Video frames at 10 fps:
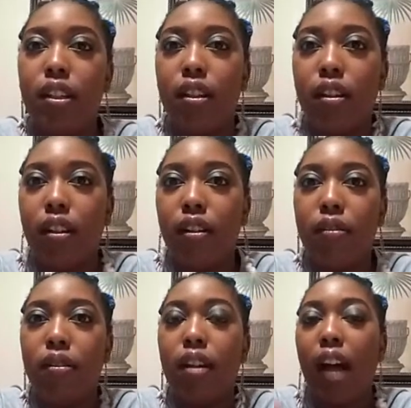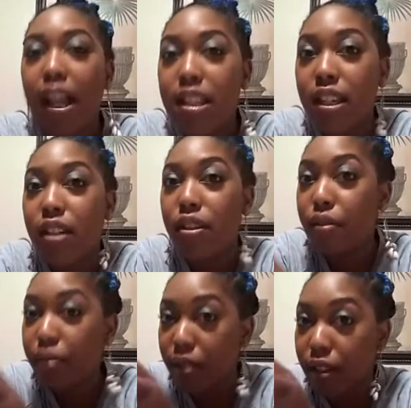You know, I sent you
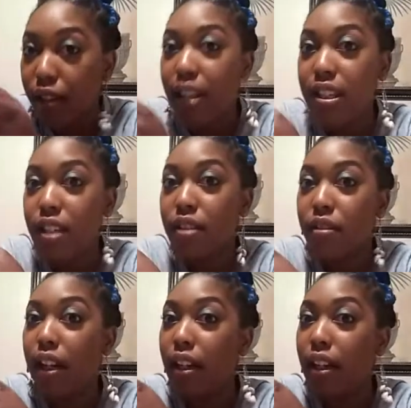that